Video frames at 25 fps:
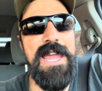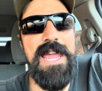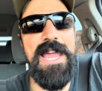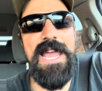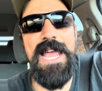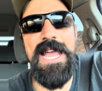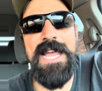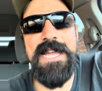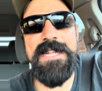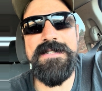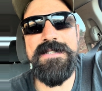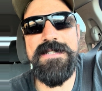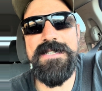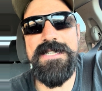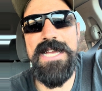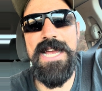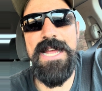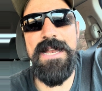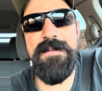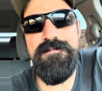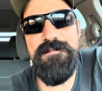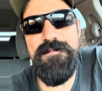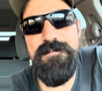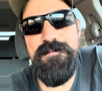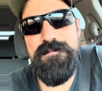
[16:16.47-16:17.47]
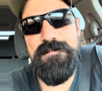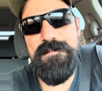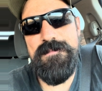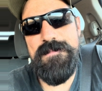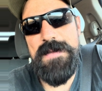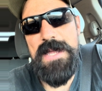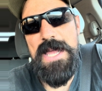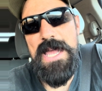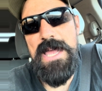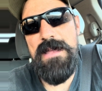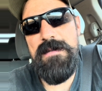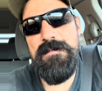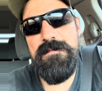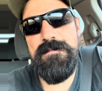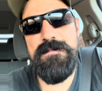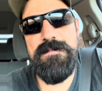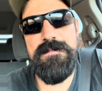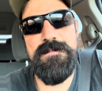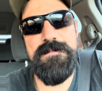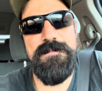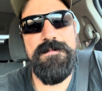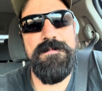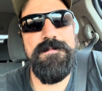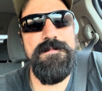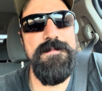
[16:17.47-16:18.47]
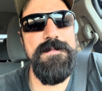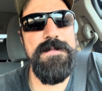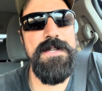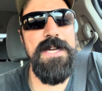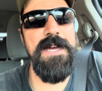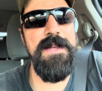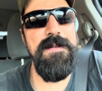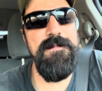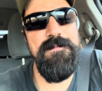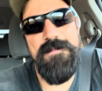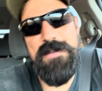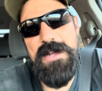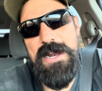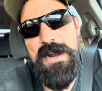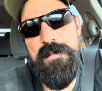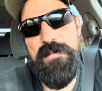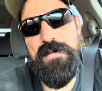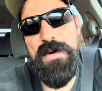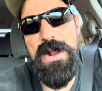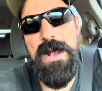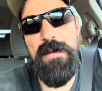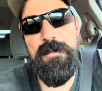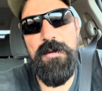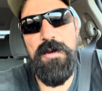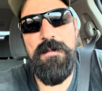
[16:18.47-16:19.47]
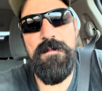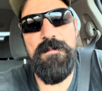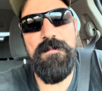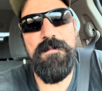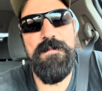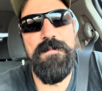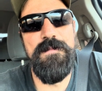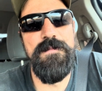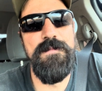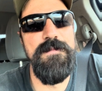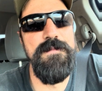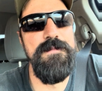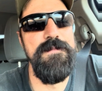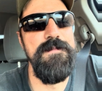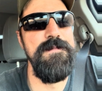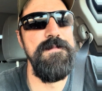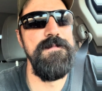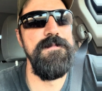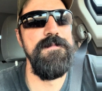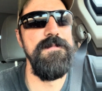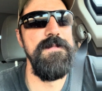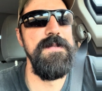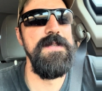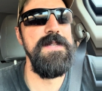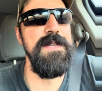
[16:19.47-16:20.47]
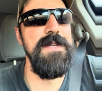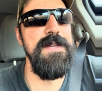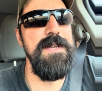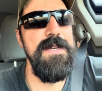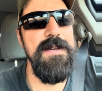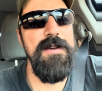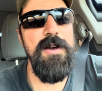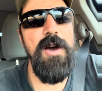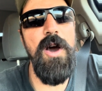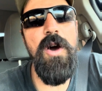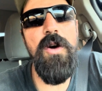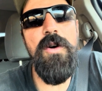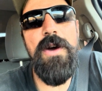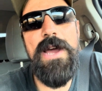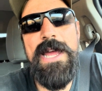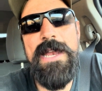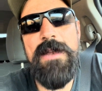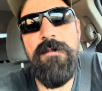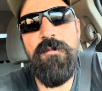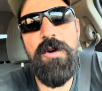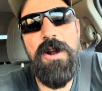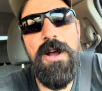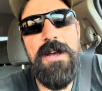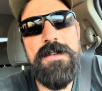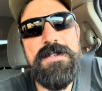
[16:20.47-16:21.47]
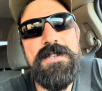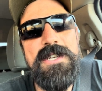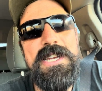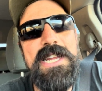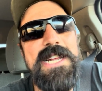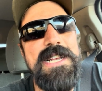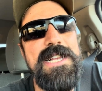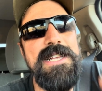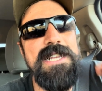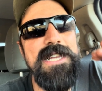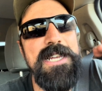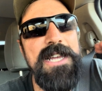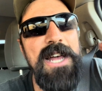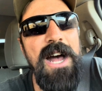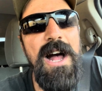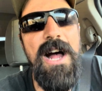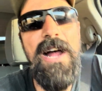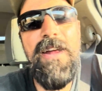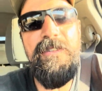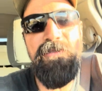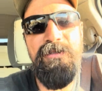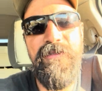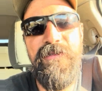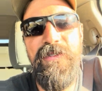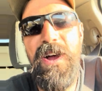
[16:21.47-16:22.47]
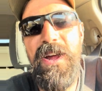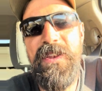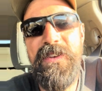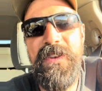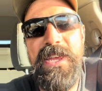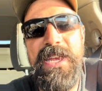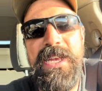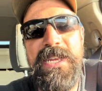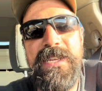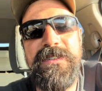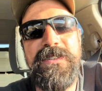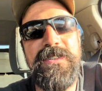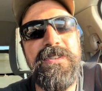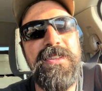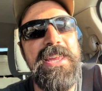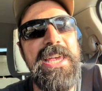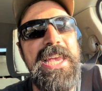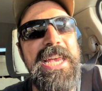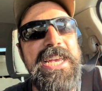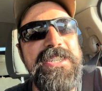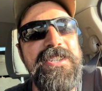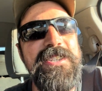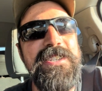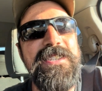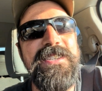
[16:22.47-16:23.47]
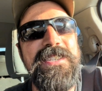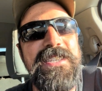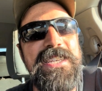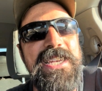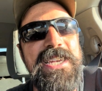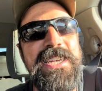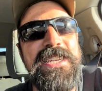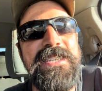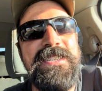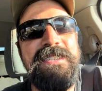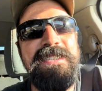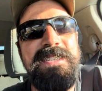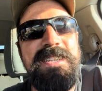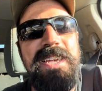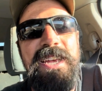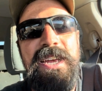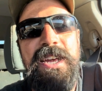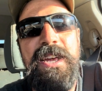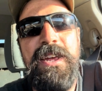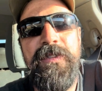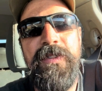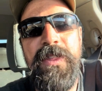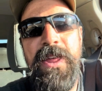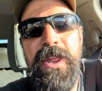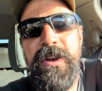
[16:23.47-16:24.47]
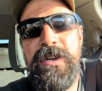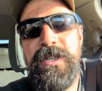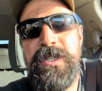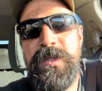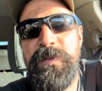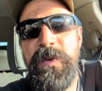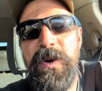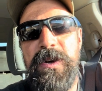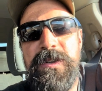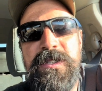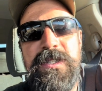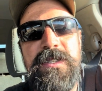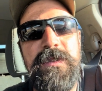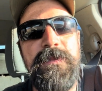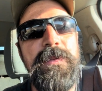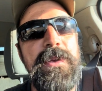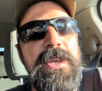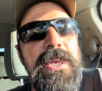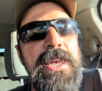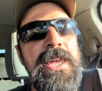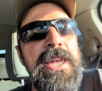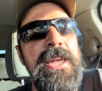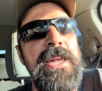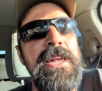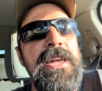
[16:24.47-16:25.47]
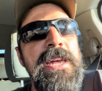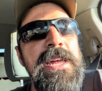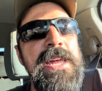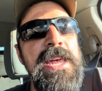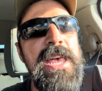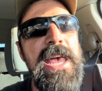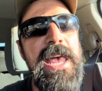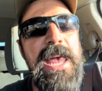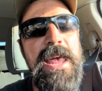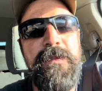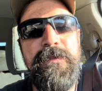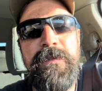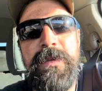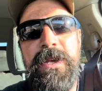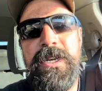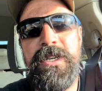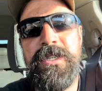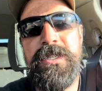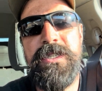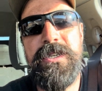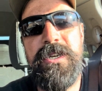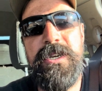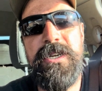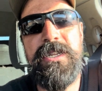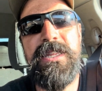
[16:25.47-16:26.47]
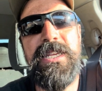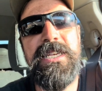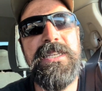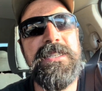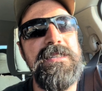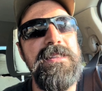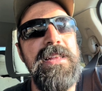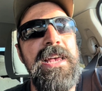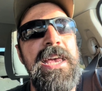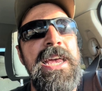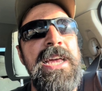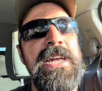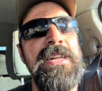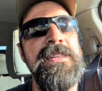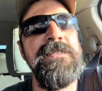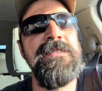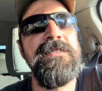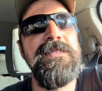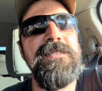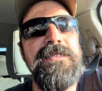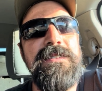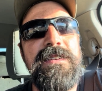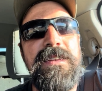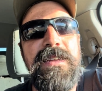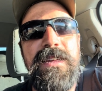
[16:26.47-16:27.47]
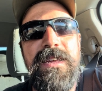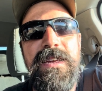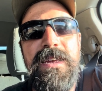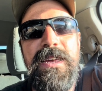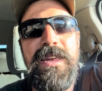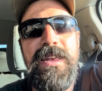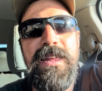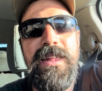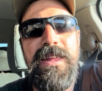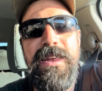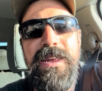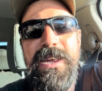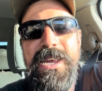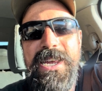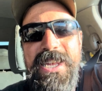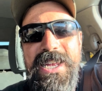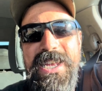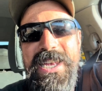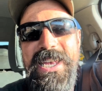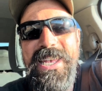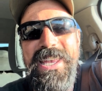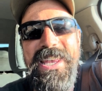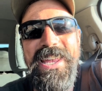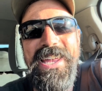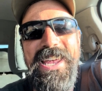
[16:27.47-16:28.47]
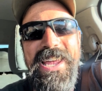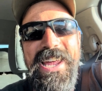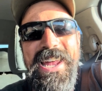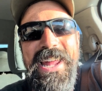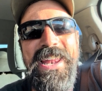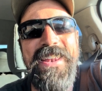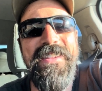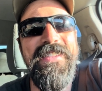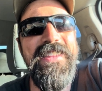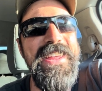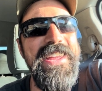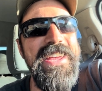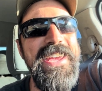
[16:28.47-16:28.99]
and said, nah, not a problem. Oh, and we're also going to cut funding to the agencies that are supposed to be administering these lands. and